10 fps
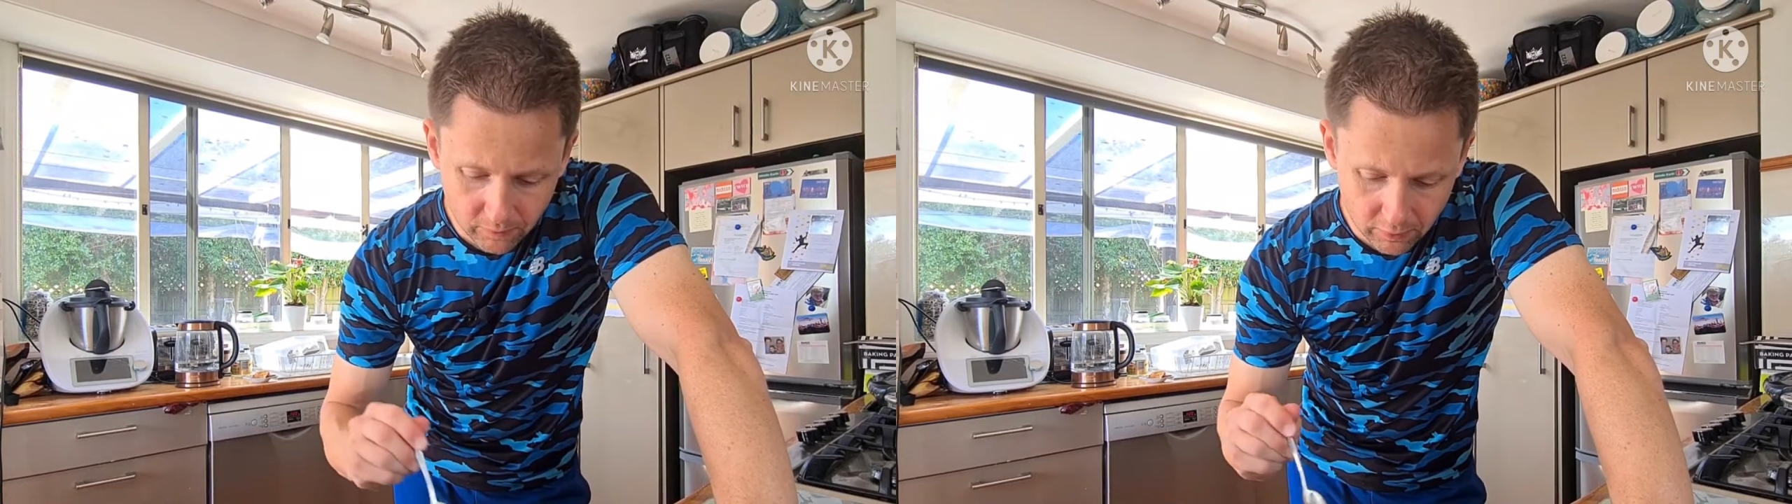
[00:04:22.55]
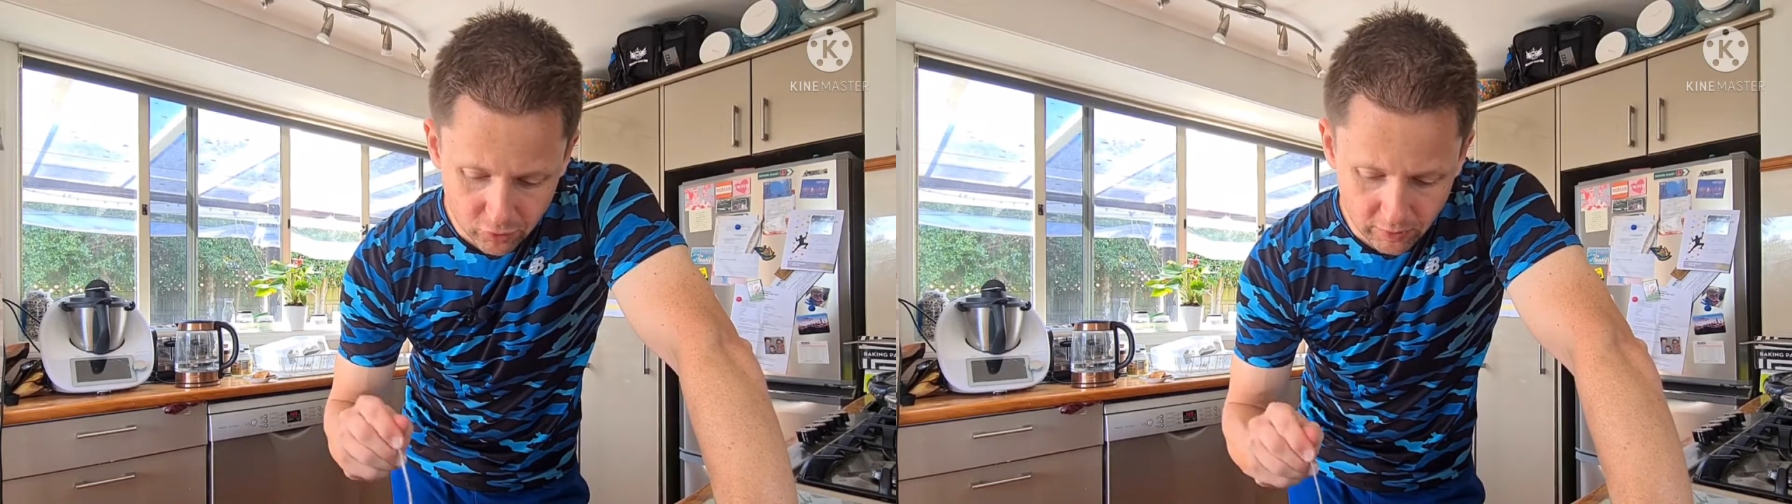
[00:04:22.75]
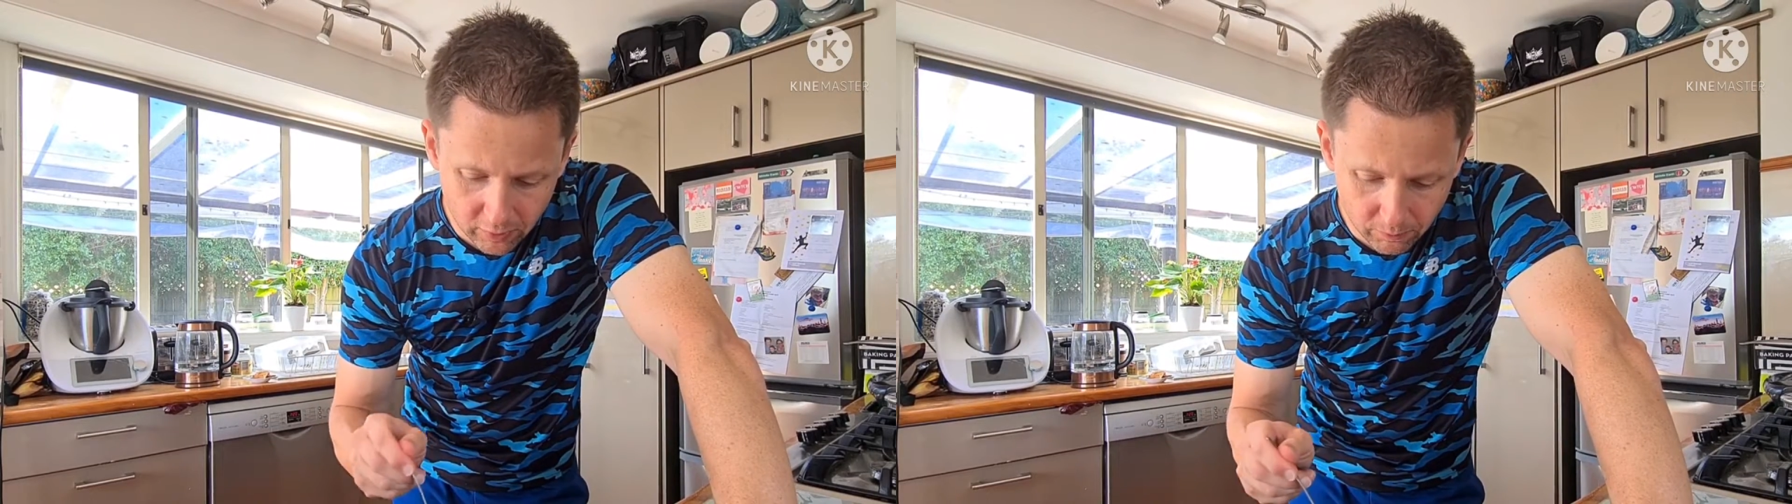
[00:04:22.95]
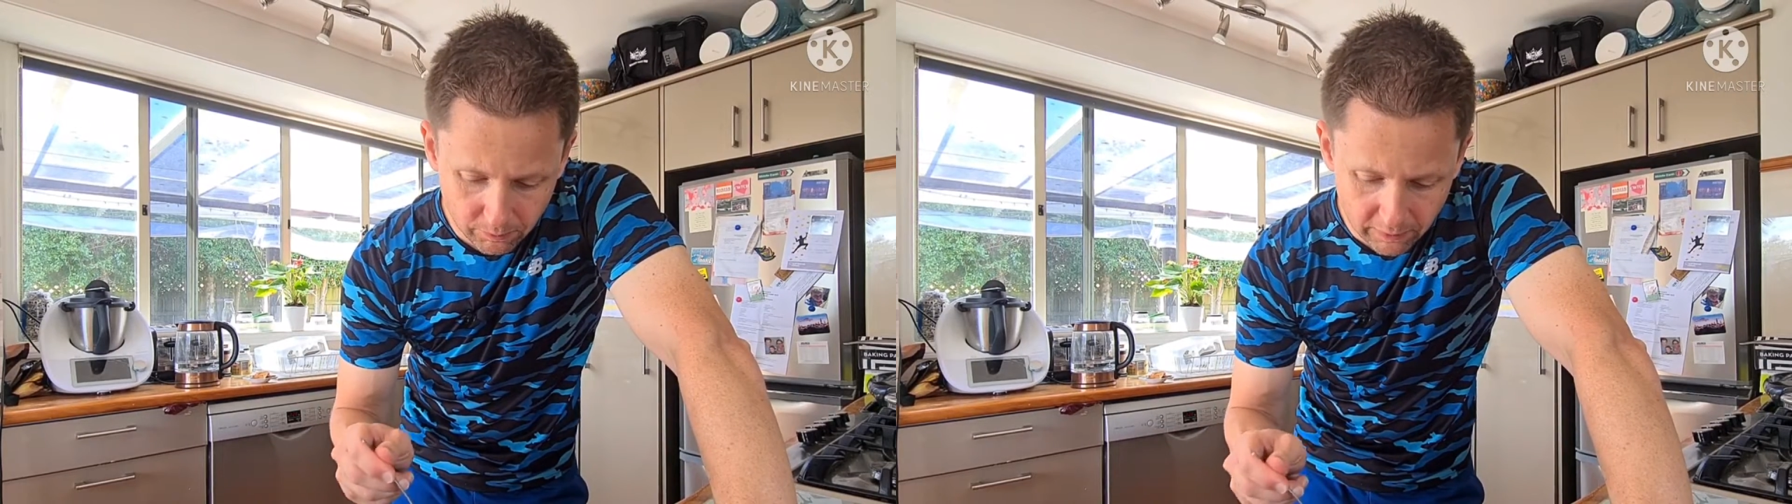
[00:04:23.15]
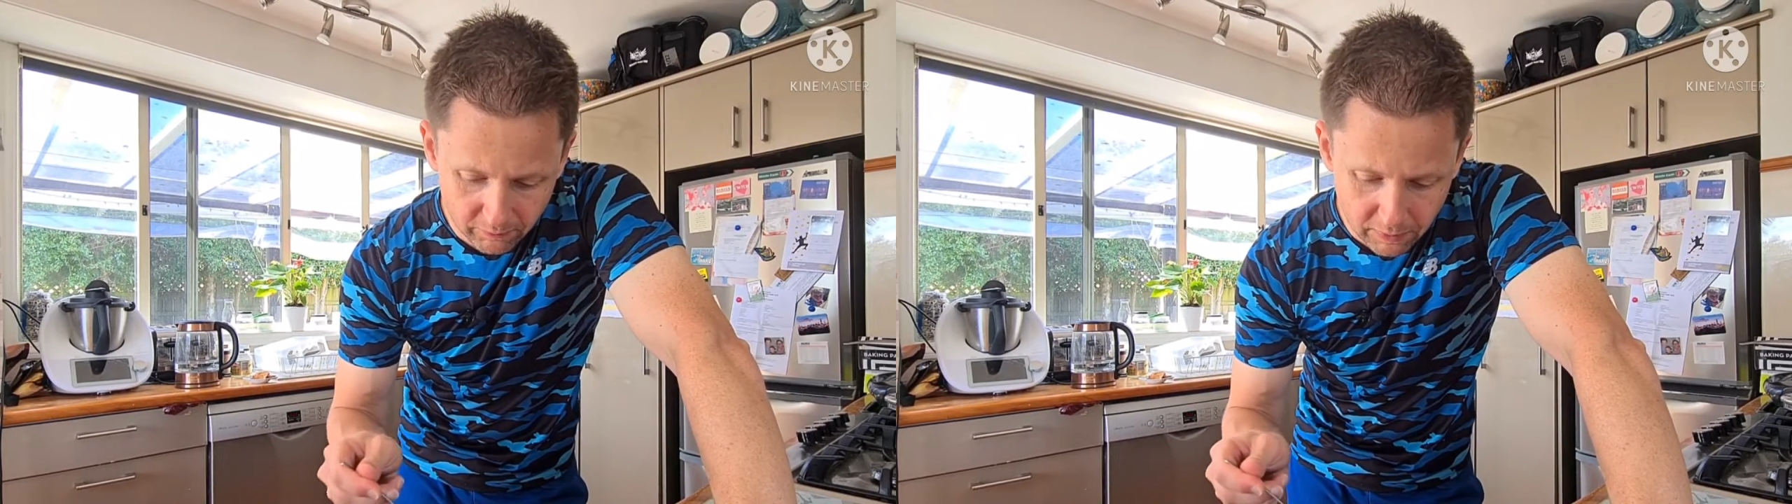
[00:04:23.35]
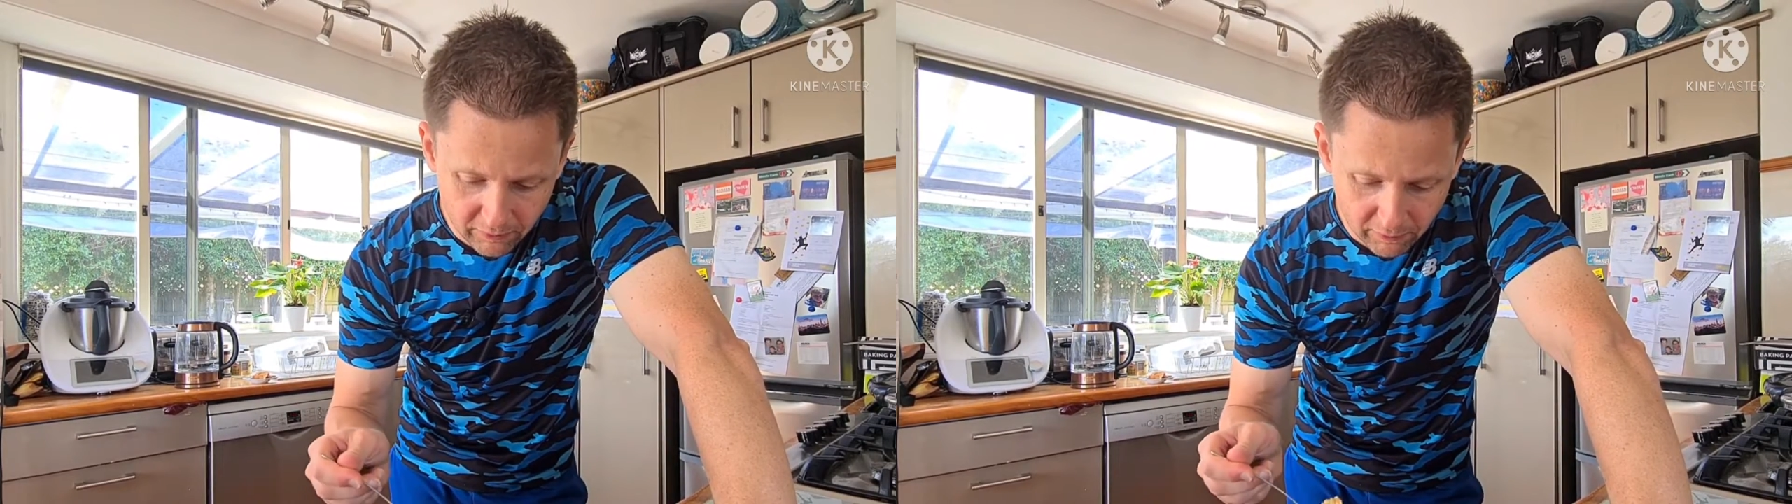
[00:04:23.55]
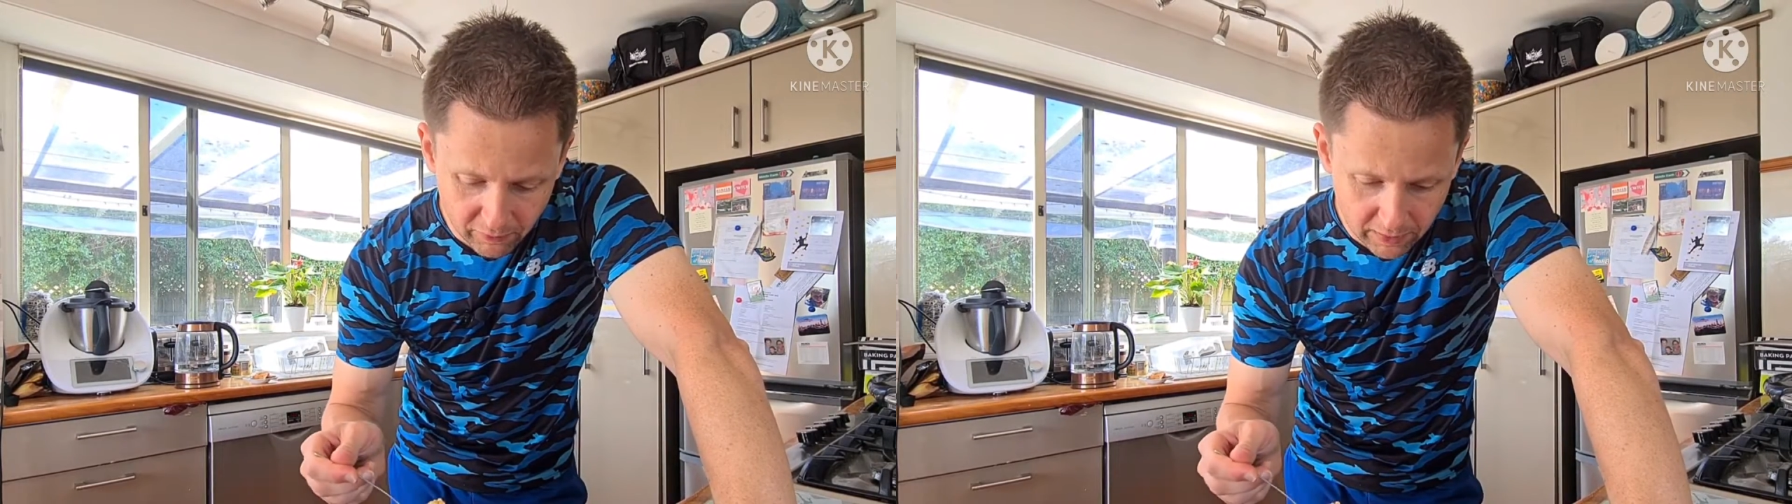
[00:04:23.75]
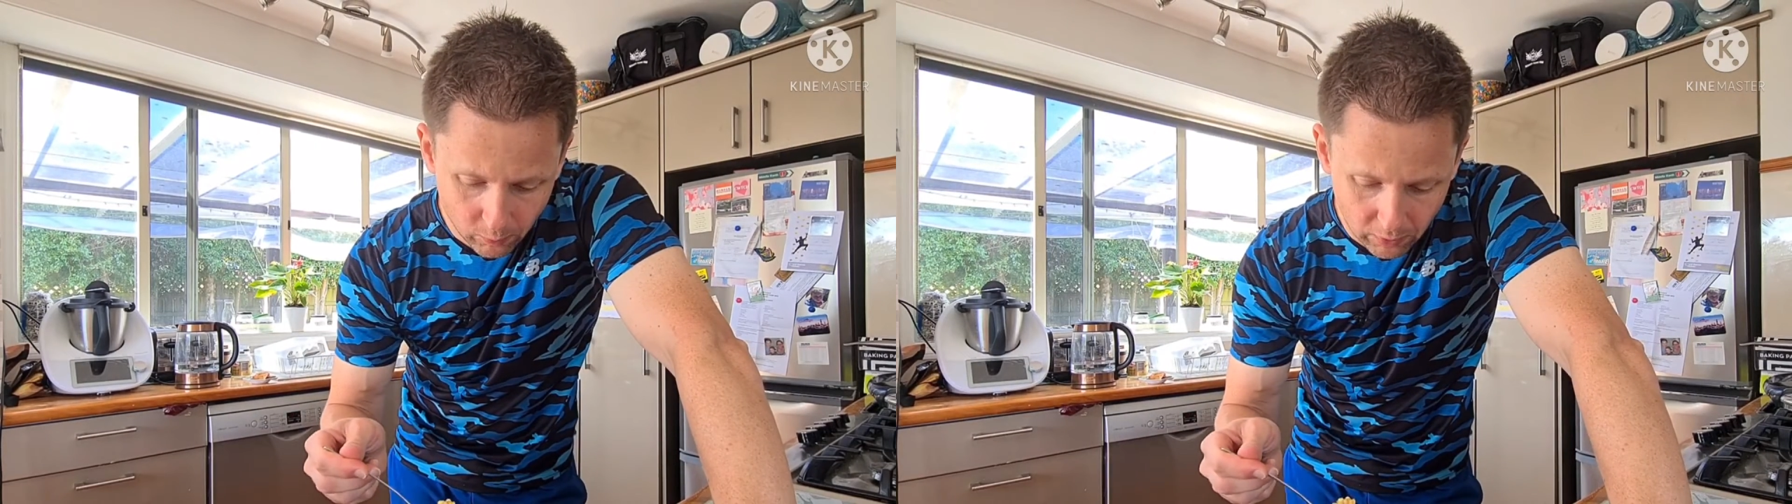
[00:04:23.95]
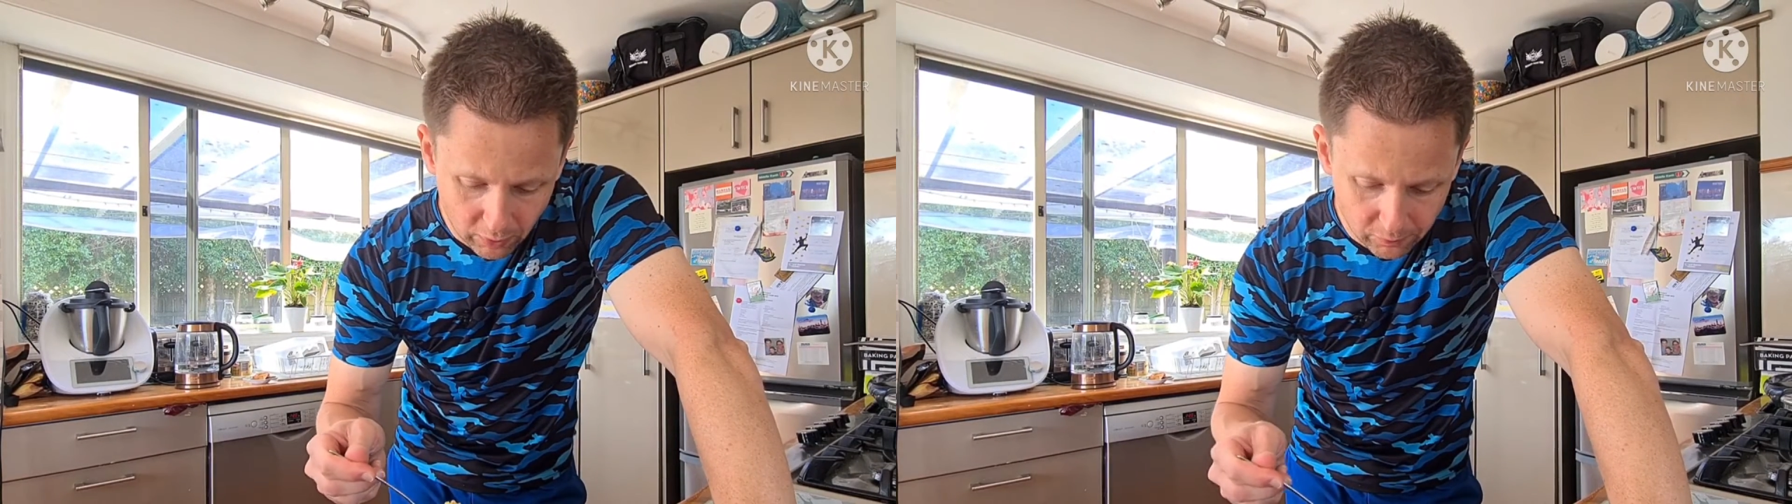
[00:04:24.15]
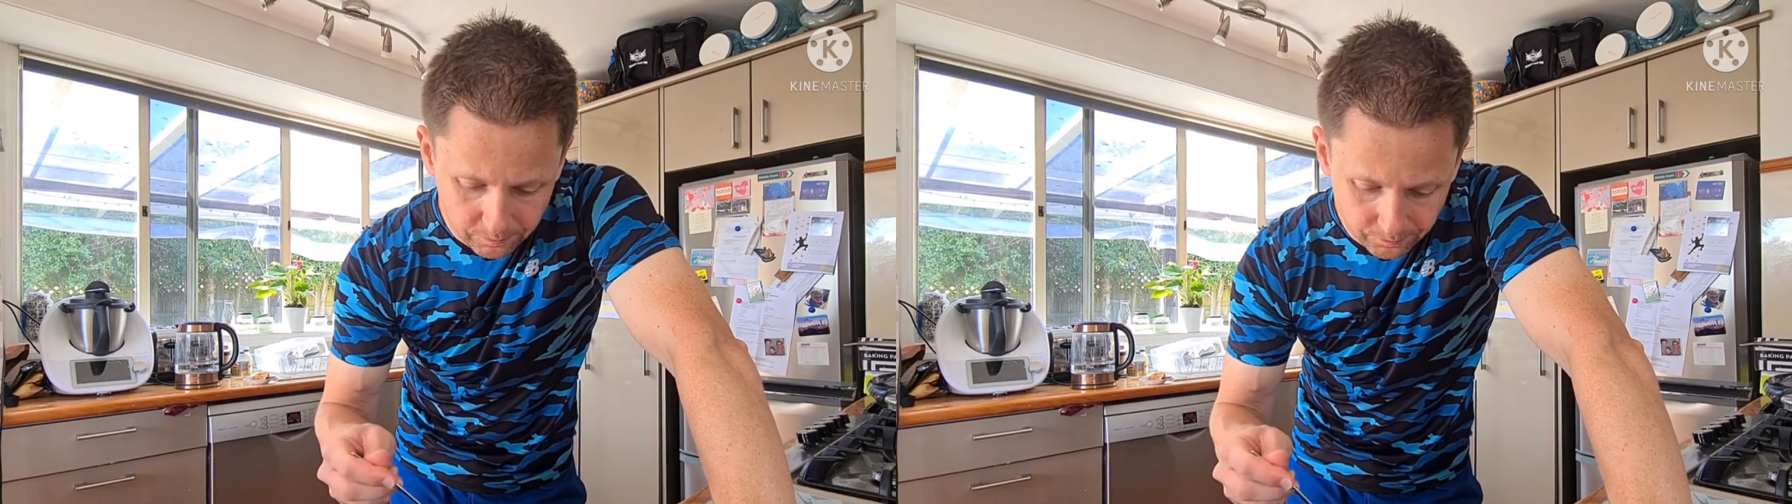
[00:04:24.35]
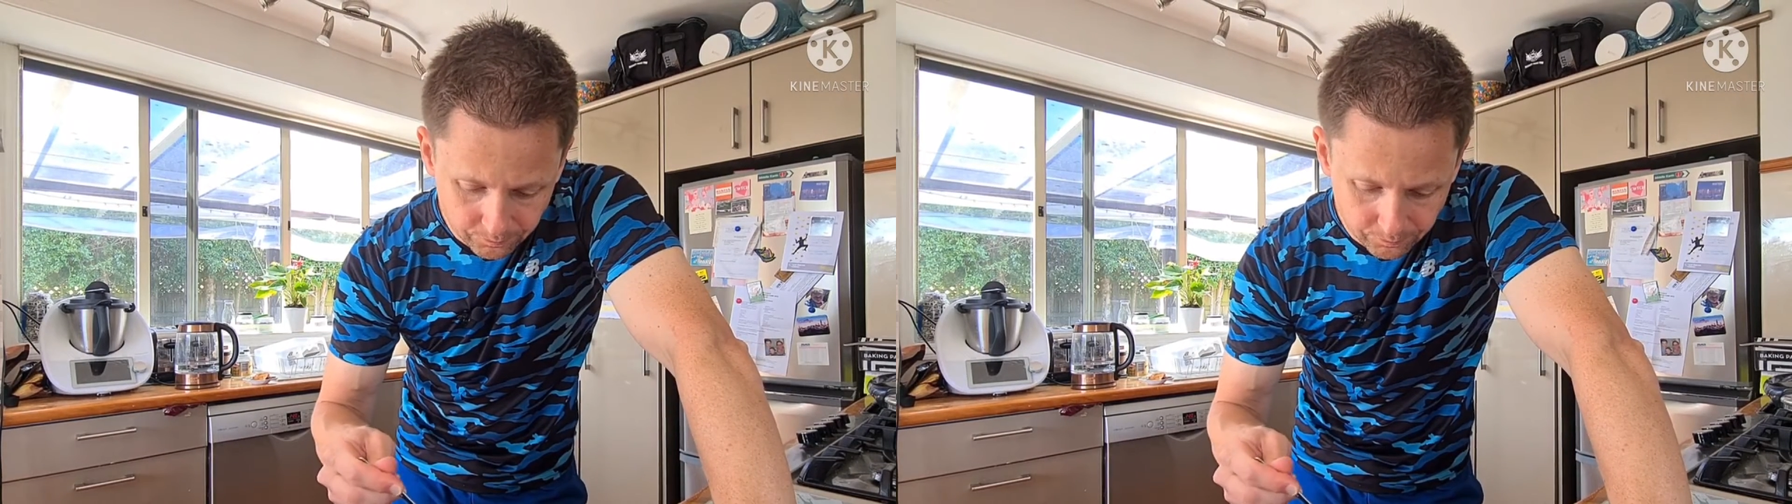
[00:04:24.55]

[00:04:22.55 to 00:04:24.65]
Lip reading: I'll try a bit of everything in one go.